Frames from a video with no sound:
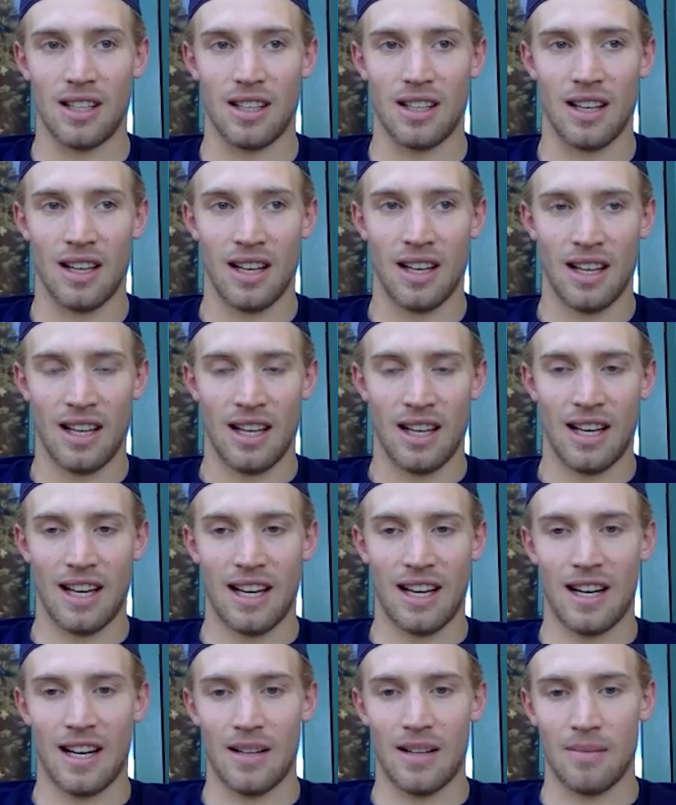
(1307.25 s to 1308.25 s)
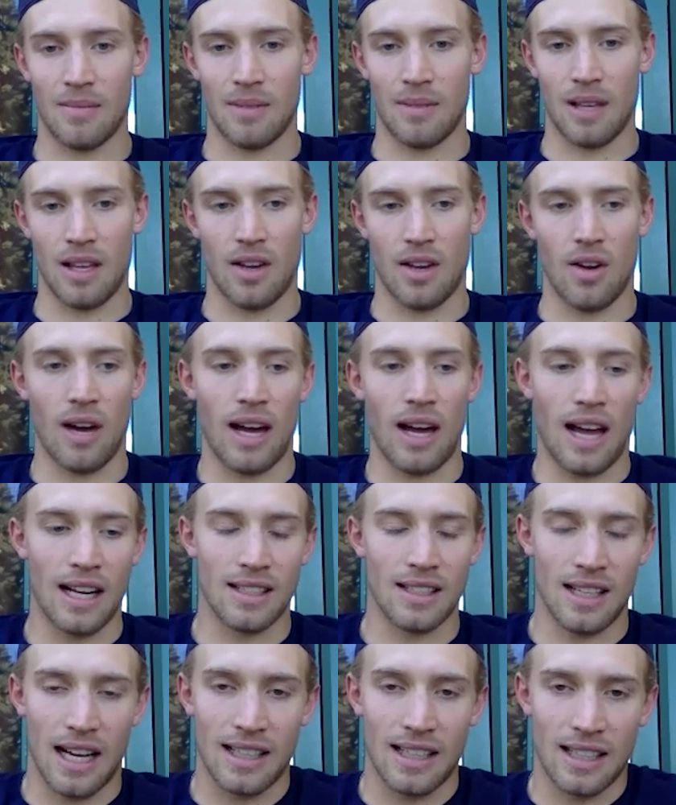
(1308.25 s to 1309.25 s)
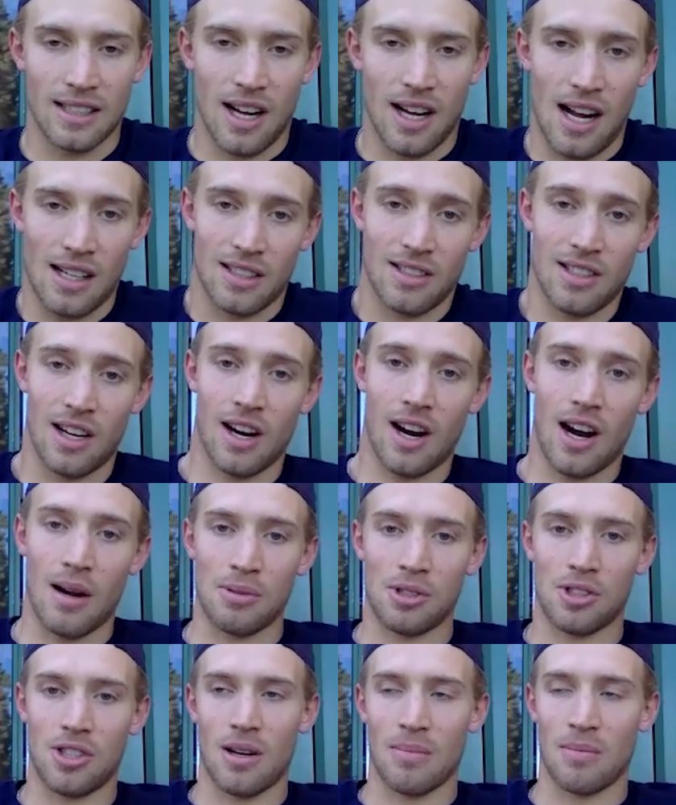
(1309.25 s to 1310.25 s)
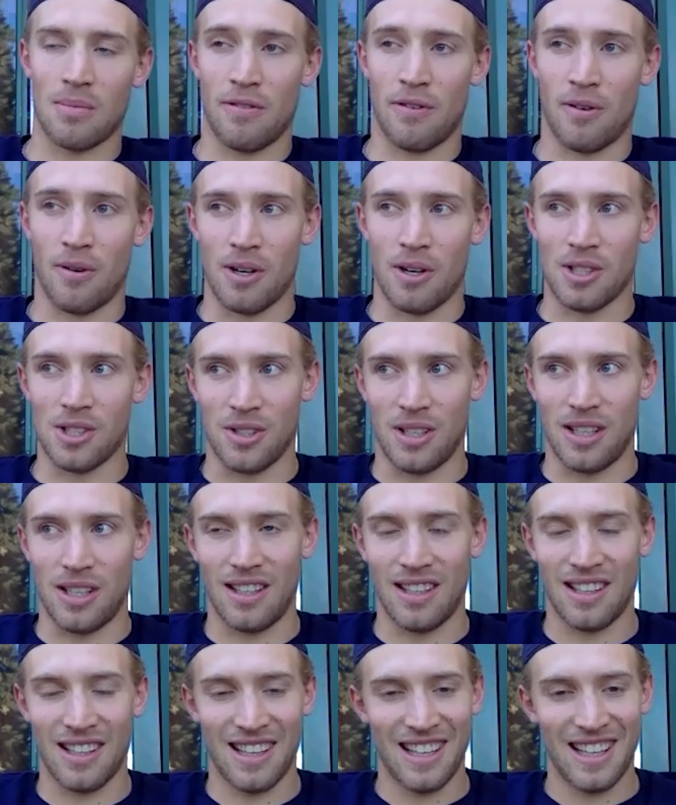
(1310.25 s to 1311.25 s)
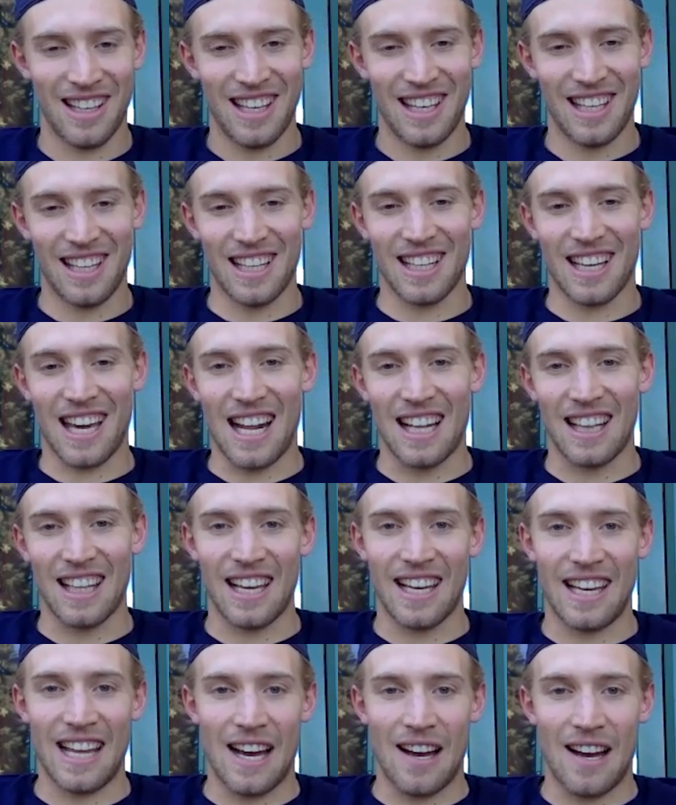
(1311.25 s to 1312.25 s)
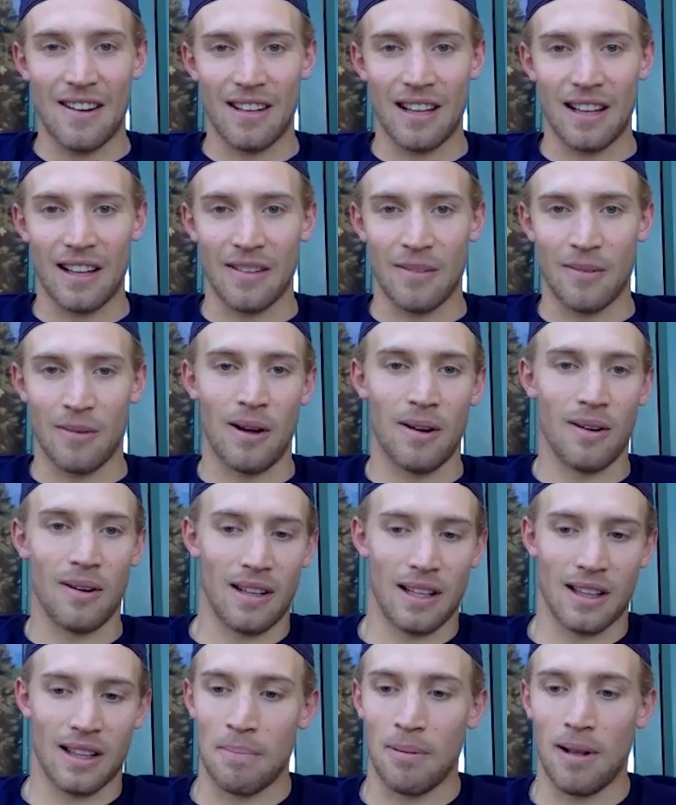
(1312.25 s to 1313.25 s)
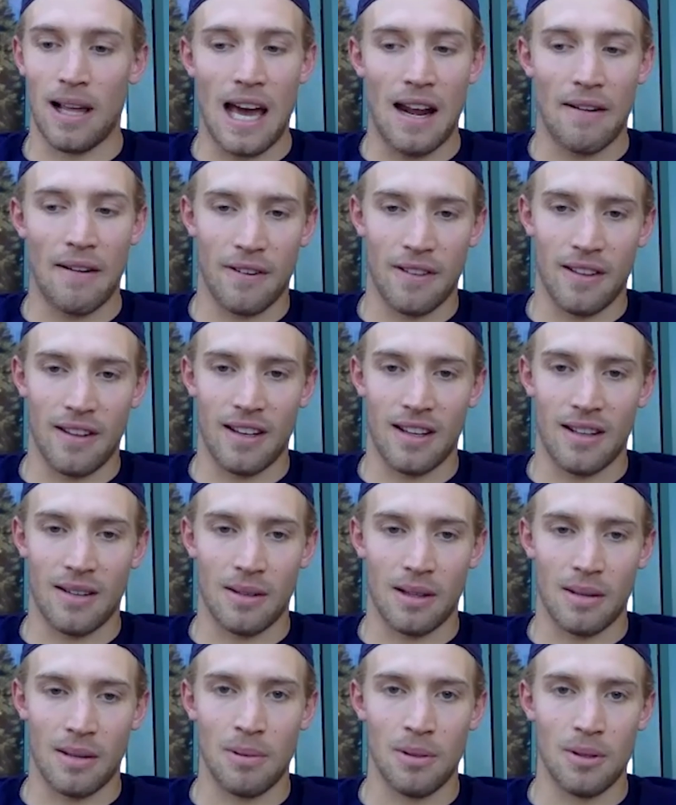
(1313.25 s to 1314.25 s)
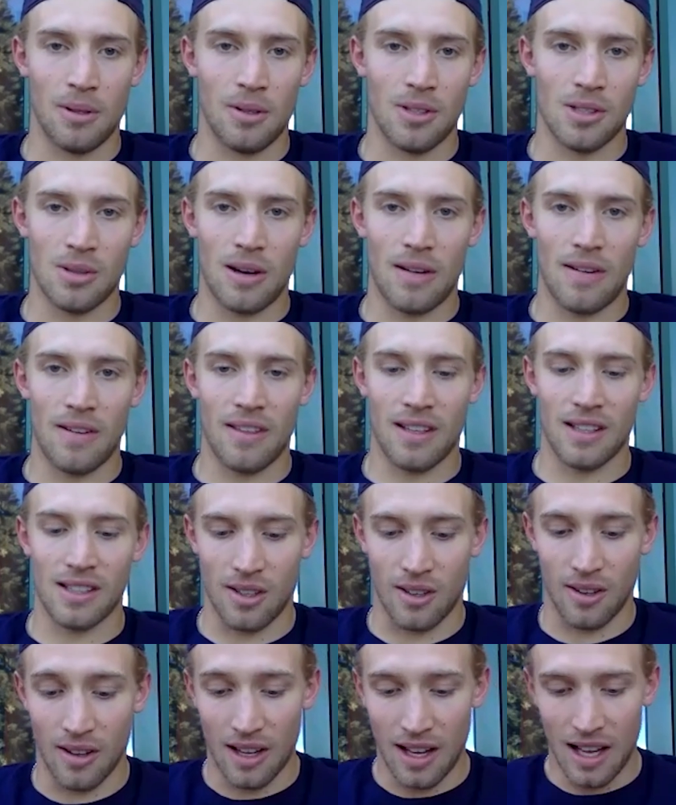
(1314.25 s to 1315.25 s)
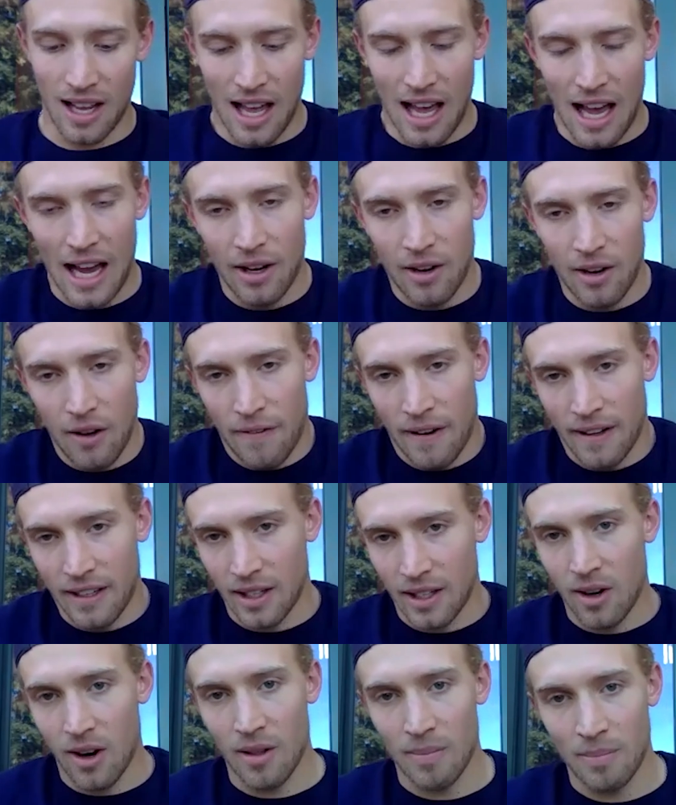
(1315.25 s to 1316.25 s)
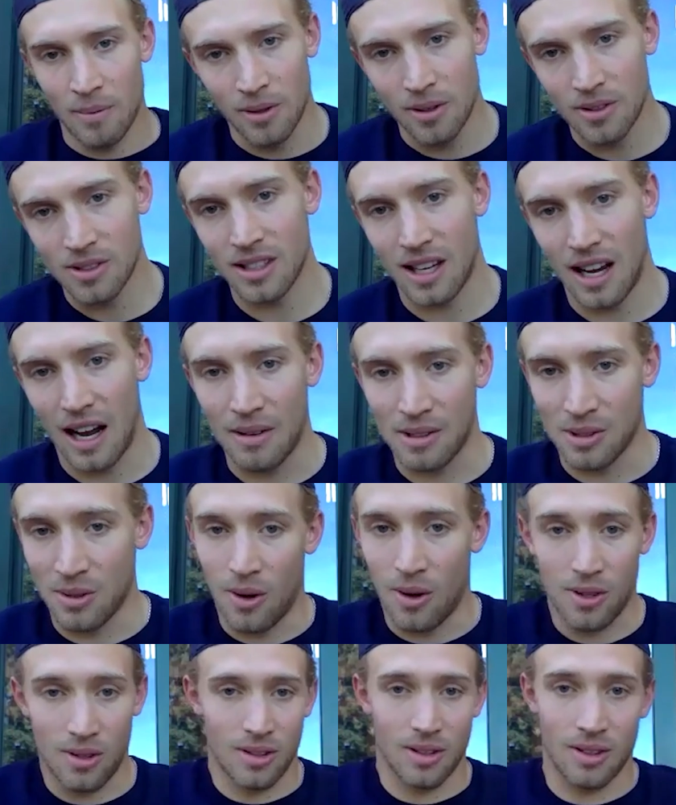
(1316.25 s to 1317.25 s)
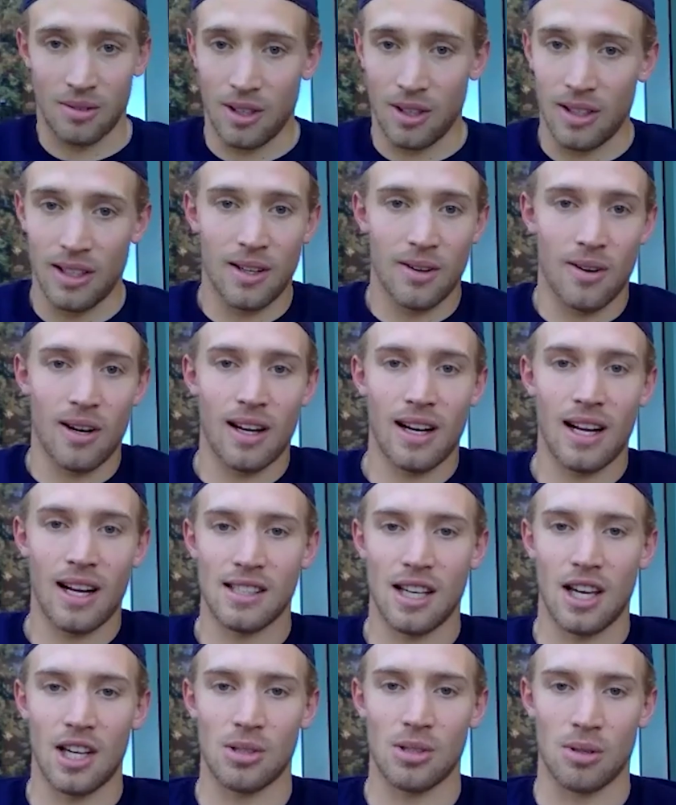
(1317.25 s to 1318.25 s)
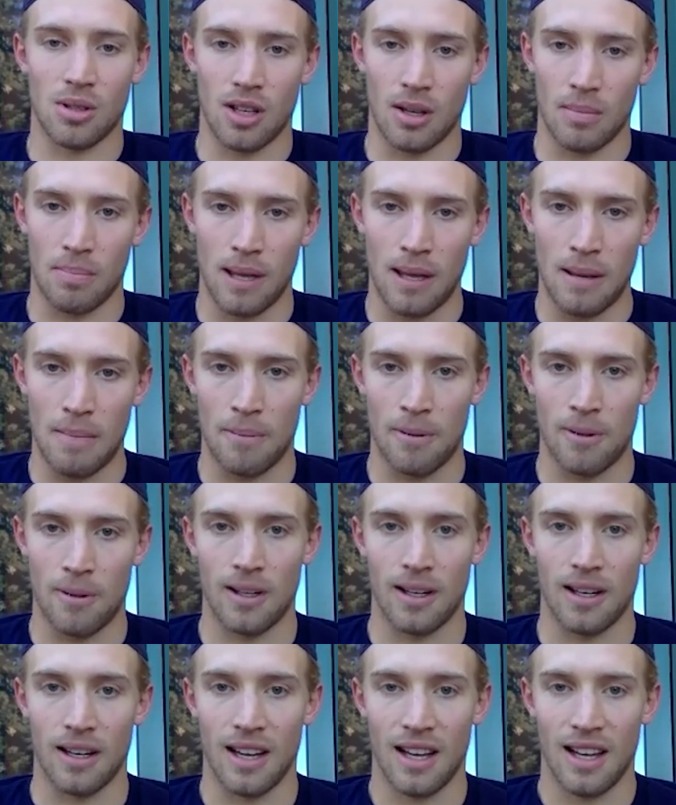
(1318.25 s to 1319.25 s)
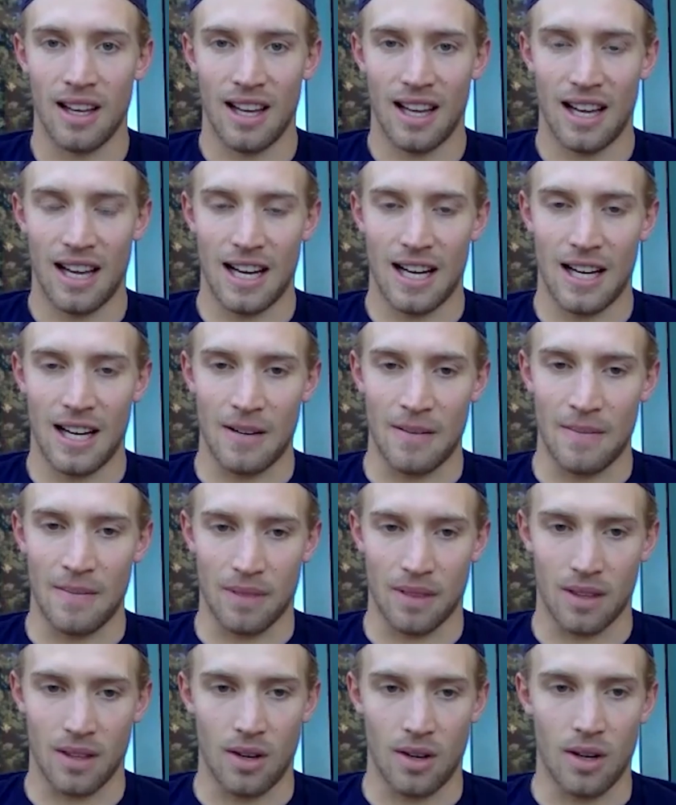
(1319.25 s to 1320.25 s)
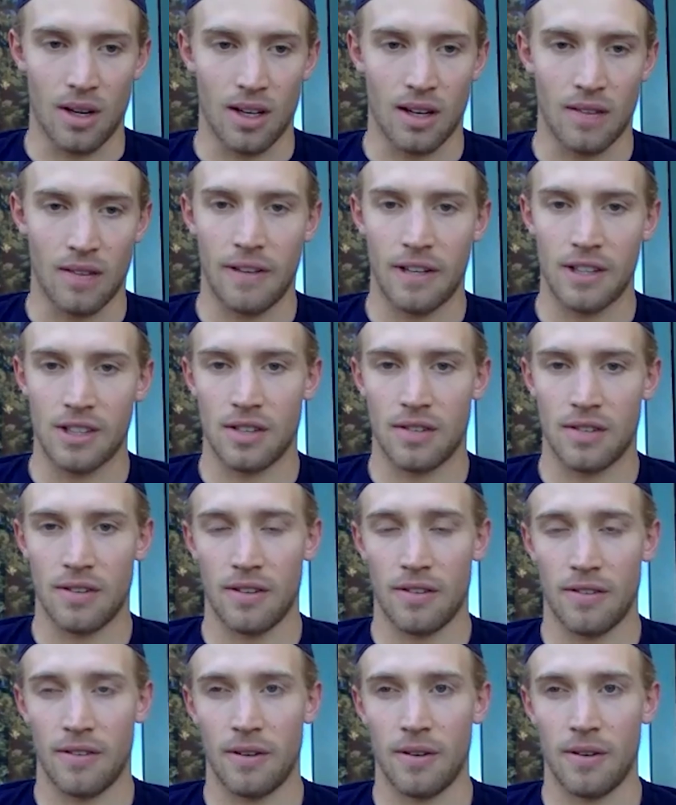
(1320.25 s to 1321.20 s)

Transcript: And I did talk to Doug Armstrong before, so he did kind of lay down like the plan for the Blues and everything. So I knew if I did go to the Blues, I was going to a really good organization with good people and a good vision for the